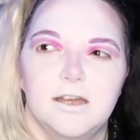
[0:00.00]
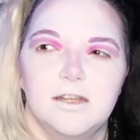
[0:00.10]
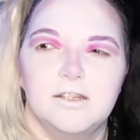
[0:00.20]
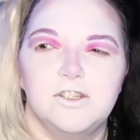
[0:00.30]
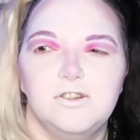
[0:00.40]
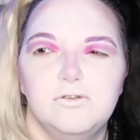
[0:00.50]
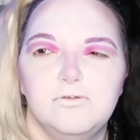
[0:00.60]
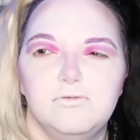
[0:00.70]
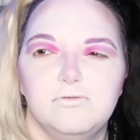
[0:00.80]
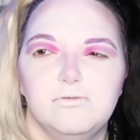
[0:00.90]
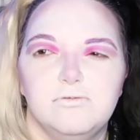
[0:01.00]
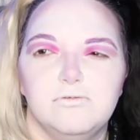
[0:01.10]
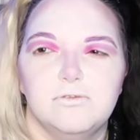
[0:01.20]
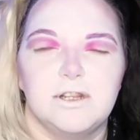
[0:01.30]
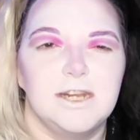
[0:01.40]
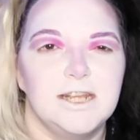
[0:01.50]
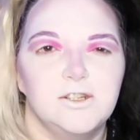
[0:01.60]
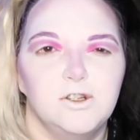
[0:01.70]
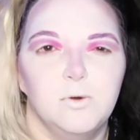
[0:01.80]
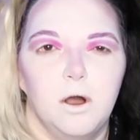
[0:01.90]
did you need
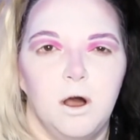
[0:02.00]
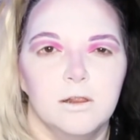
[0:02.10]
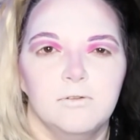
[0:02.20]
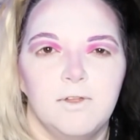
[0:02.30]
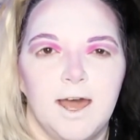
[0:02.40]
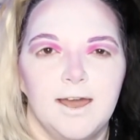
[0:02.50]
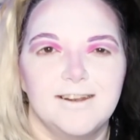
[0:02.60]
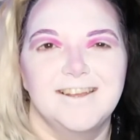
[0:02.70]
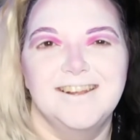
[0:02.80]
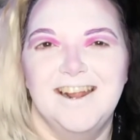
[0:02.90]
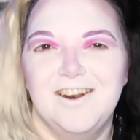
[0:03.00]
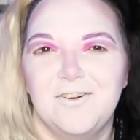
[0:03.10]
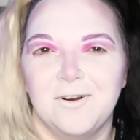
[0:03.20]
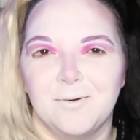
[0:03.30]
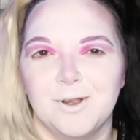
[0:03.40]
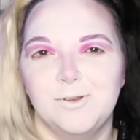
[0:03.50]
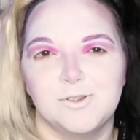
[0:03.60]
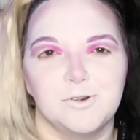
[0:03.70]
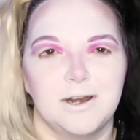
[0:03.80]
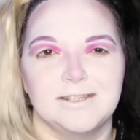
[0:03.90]
to do all of that? Or were you
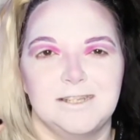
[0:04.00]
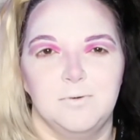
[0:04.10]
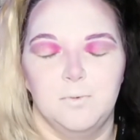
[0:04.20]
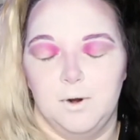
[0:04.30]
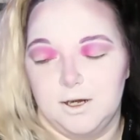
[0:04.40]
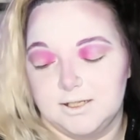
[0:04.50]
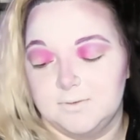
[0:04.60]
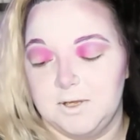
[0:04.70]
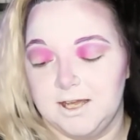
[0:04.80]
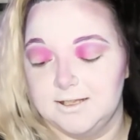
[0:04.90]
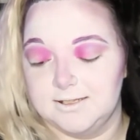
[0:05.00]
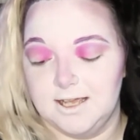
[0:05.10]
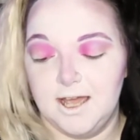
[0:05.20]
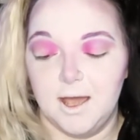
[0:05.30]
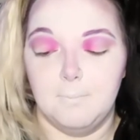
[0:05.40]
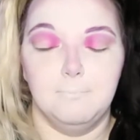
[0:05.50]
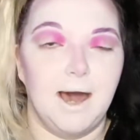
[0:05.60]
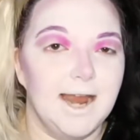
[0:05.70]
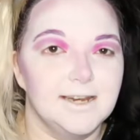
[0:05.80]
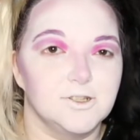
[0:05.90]
just trying to see what works? Because
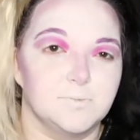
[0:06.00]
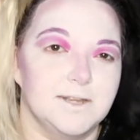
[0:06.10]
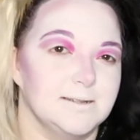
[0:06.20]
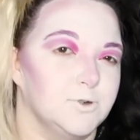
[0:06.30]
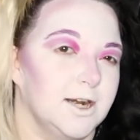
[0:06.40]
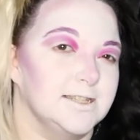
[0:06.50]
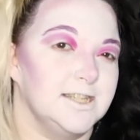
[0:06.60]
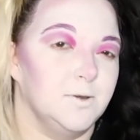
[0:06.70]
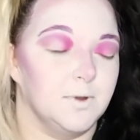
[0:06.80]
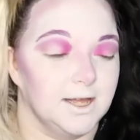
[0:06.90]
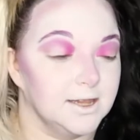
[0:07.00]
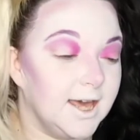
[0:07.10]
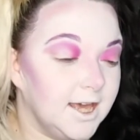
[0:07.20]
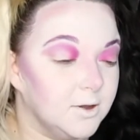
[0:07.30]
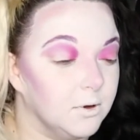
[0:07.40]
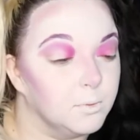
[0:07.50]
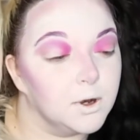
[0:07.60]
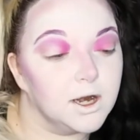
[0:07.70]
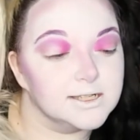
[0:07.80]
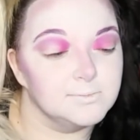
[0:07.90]
mine is just because I'm trying to see what I like, what
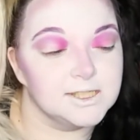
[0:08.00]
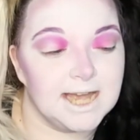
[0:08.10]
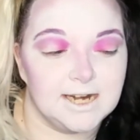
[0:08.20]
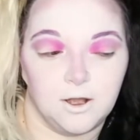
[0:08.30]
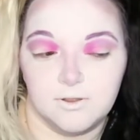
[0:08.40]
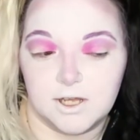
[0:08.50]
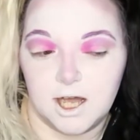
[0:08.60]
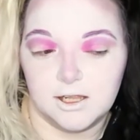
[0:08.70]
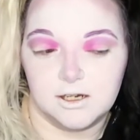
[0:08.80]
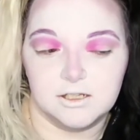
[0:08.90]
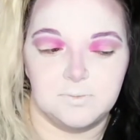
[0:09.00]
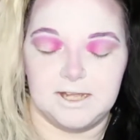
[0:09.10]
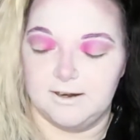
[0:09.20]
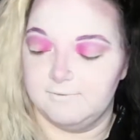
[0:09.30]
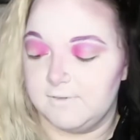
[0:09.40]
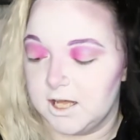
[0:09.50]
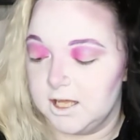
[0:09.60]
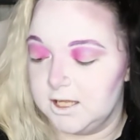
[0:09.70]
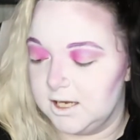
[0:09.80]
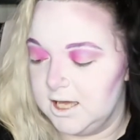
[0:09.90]
works. I'm just adding all the colors, making it
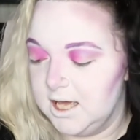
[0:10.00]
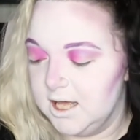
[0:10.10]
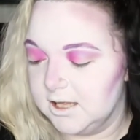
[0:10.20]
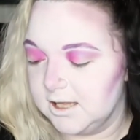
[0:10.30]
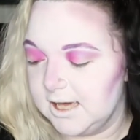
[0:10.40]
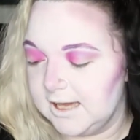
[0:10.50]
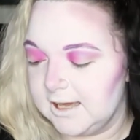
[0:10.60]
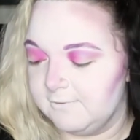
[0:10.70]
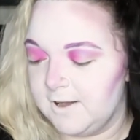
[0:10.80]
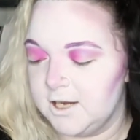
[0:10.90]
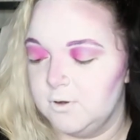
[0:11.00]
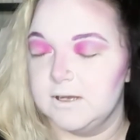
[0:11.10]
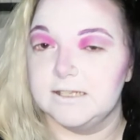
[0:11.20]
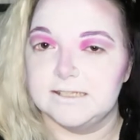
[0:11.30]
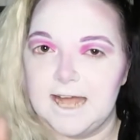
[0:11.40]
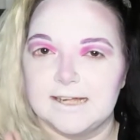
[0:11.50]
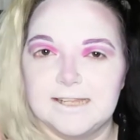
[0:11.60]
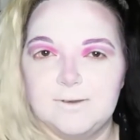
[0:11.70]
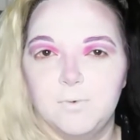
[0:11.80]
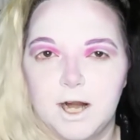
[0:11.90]
fun. Like, if I knew
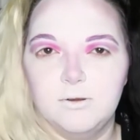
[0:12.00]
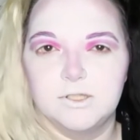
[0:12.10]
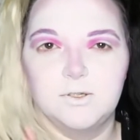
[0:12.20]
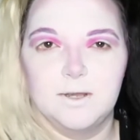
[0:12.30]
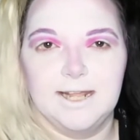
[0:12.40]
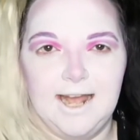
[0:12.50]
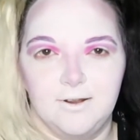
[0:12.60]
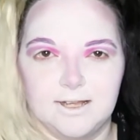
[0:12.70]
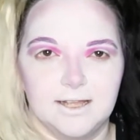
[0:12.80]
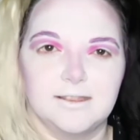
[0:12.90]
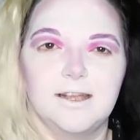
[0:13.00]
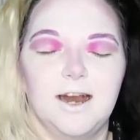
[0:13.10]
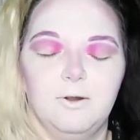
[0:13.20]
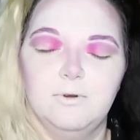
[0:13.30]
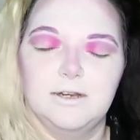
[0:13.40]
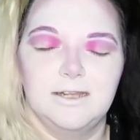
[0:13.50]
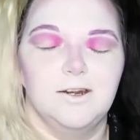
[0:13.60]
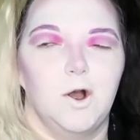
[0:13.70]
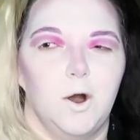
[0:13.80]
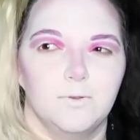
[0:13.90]
exactly what I was doing and how to get there, I wouldn't need
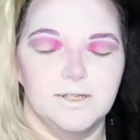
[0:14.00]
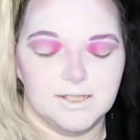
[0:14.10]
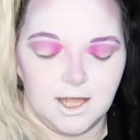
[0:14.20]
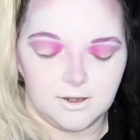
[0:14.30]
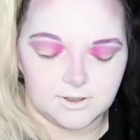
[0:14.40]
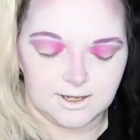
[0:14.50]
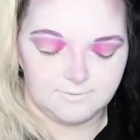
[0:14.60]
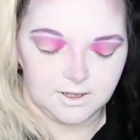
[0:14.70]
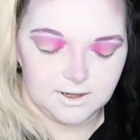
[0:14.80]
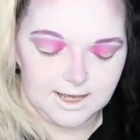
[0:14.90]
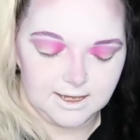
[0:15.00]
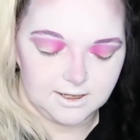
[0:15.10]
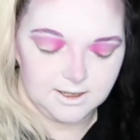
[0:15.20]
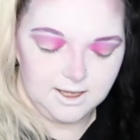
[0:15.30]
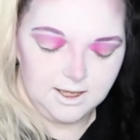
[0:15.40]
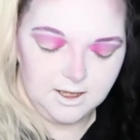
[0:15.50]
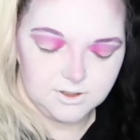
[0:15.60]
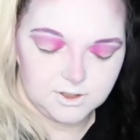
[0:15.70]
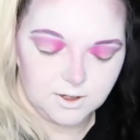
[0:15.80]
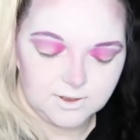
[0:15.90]
all these colors, I feel like.
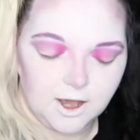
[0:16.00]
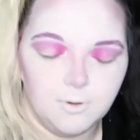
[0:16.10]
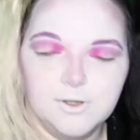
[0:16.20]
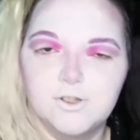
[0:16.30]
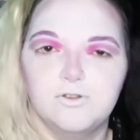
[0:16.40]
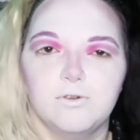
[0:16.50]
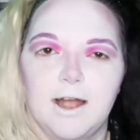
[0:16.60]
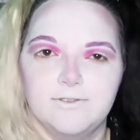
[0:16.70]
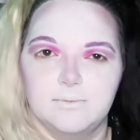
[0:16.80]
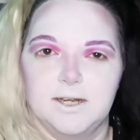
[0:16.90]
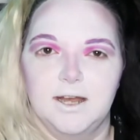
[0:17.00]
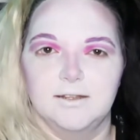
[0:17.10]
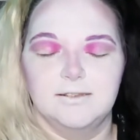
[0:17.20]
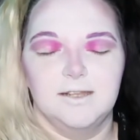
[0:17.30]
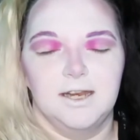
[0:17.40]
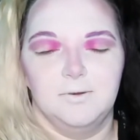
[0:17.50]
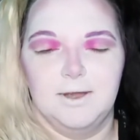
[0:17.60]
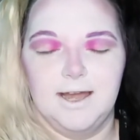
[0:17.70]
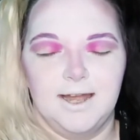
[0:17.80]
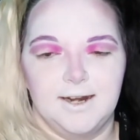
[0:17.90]
So that always drives me nuts.
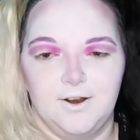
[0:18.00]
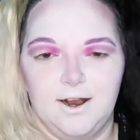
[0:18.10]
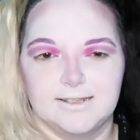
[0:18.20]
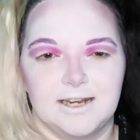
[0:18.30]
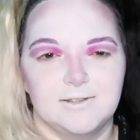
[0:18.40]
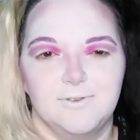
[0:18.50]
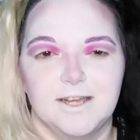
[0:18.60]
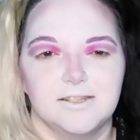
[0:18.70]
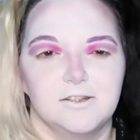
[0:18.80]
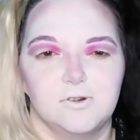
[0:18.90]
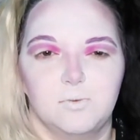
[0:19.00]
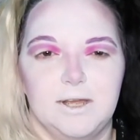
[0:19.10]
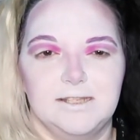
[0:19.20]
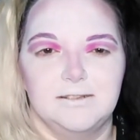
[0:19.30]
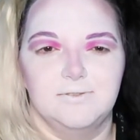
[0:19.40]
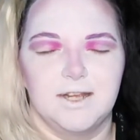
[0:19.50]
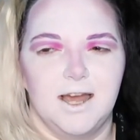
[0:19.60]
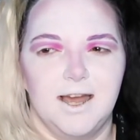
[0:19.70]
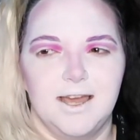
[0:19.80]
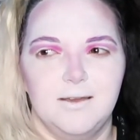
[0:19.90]
Anyway, I digress. I just feel like it's such a waste of
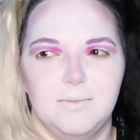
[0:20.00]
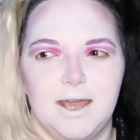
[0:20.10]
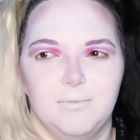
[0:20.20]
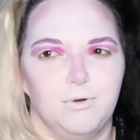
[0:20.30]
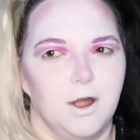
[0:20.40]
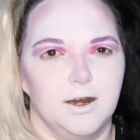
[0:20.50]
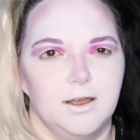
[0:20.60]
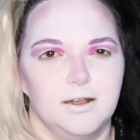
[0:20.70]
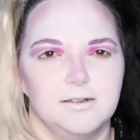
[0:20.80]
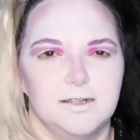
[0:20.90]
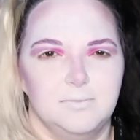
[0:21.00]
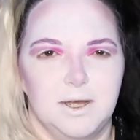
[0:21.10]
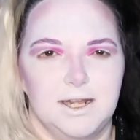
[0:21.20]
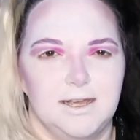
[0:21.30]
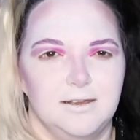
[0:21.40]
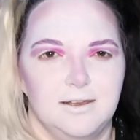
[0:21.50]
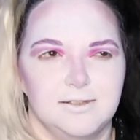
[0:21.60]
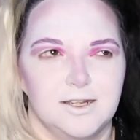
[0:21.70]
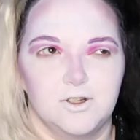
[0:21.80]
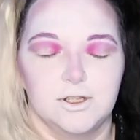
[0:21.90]
time and product and money,
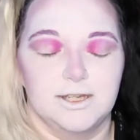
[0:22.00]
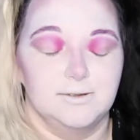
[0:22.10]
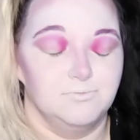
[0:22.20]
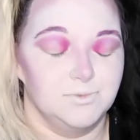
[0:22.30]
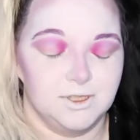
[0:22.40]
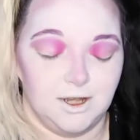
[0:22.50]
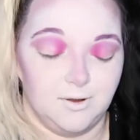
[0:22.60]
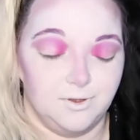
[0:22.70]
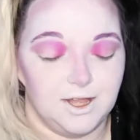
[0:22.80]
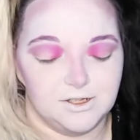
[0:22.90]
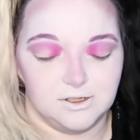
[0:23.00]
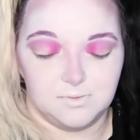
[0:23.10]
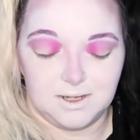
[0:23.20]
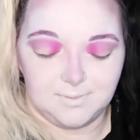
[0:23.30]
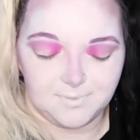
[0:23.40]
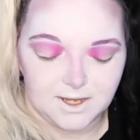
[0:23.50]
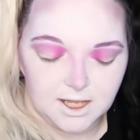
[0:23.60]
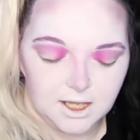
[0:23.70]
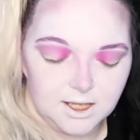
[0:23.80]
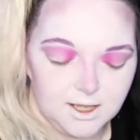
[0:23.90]
essentially. So that's just me.
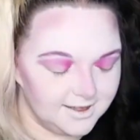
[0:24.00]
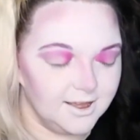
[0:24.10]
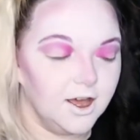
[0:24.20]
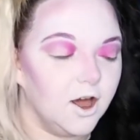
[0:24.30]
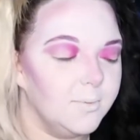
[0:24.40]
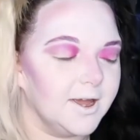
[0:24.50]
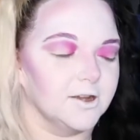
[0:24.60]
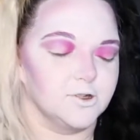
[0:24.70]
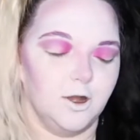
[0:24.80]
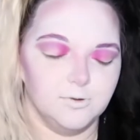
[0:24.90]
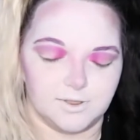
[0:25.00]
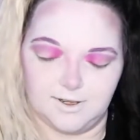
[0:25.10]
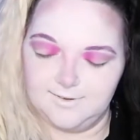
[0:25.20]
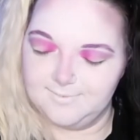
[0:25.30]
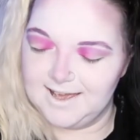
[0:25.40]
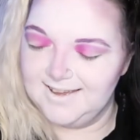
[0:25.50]
Oh my gosh, also